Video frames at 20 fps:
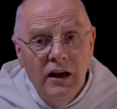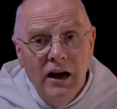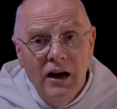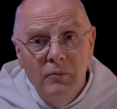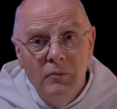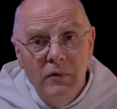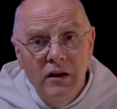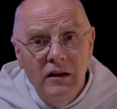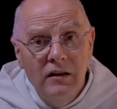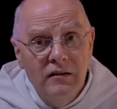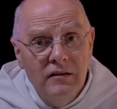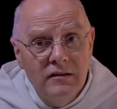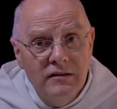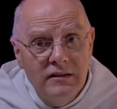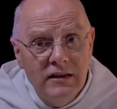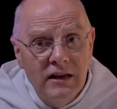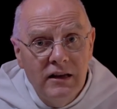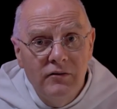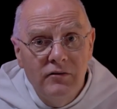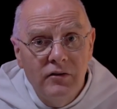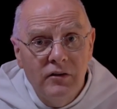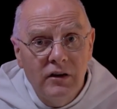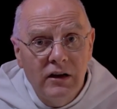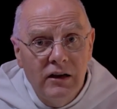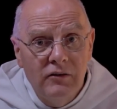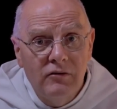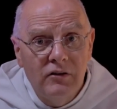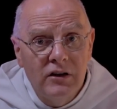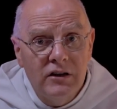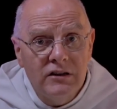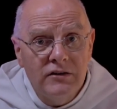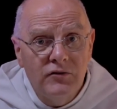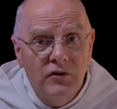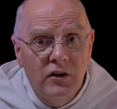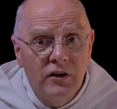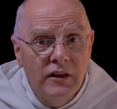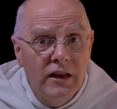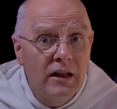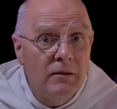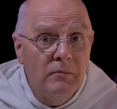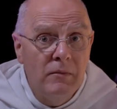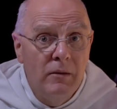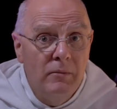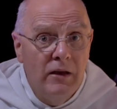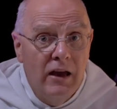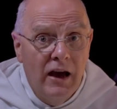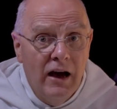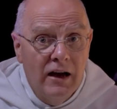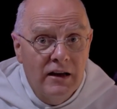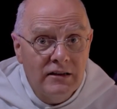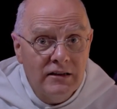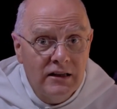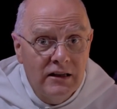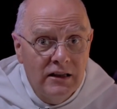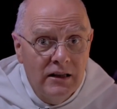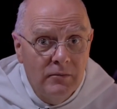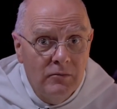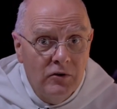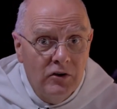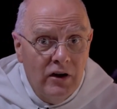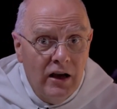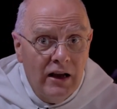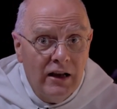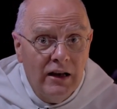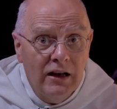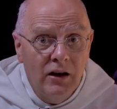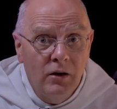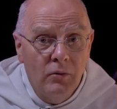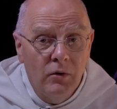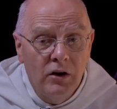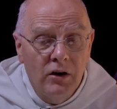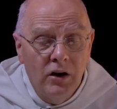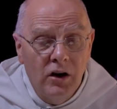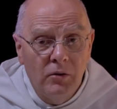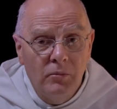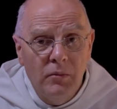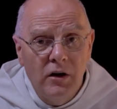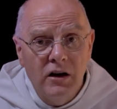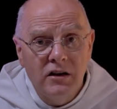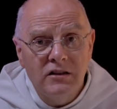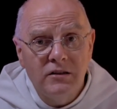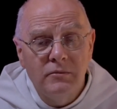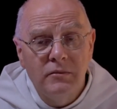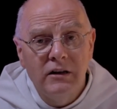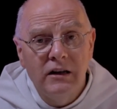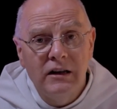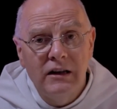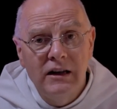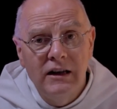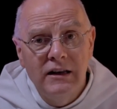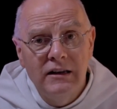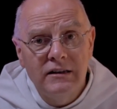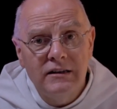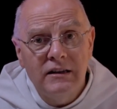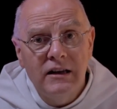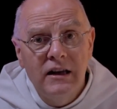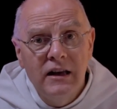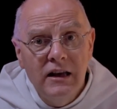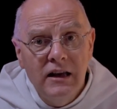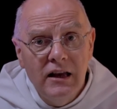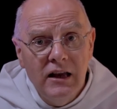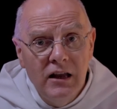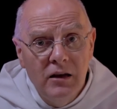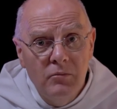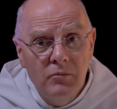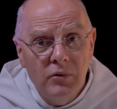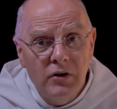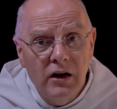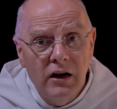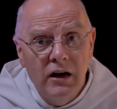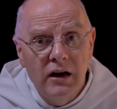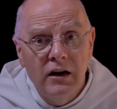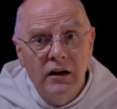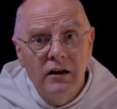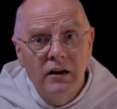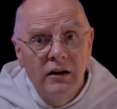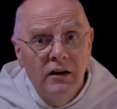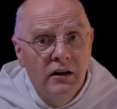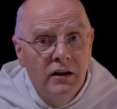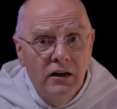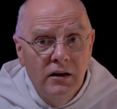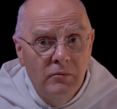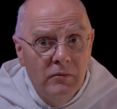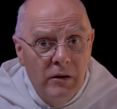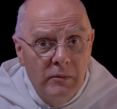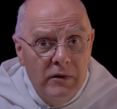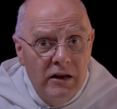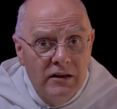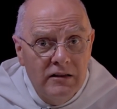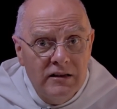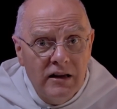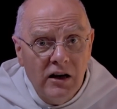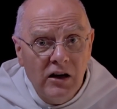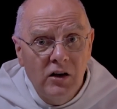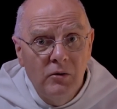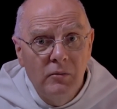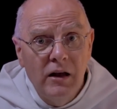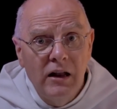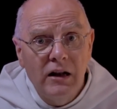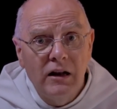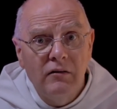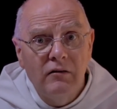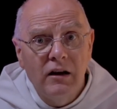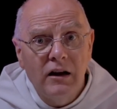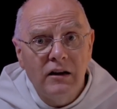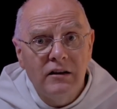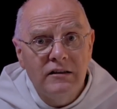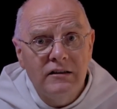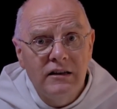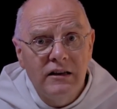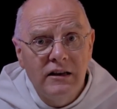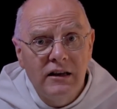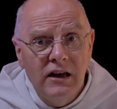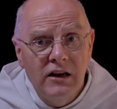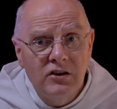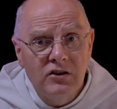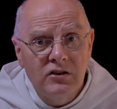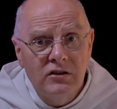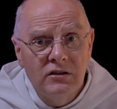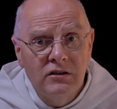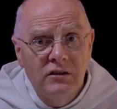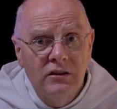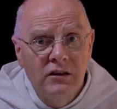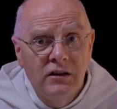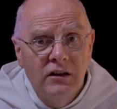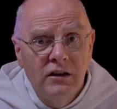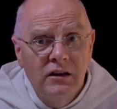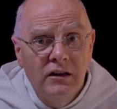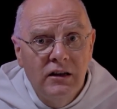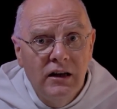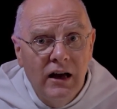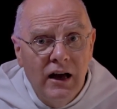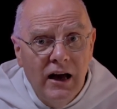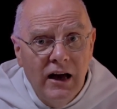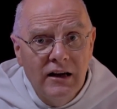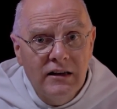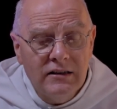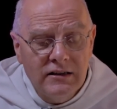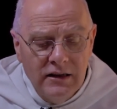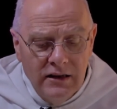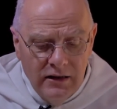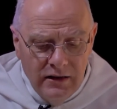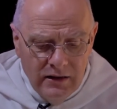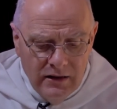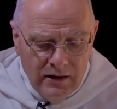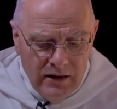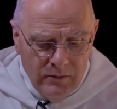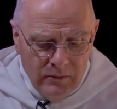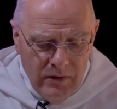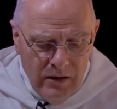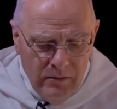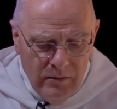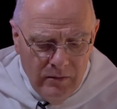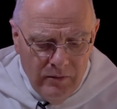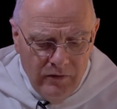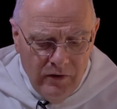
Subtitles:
and we seek forgiveness for that, maybe asking them directly, or where not possible, at least in prayer, maybe in sacramental reconciliation, asking that we be